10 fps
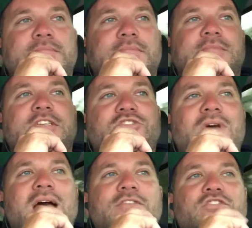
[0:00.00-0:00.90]
that you
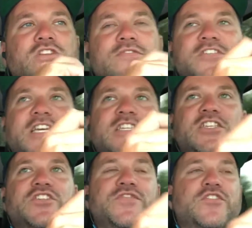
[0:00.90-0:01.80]
have to service each
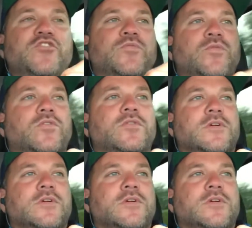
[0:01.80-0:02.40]
individual pool.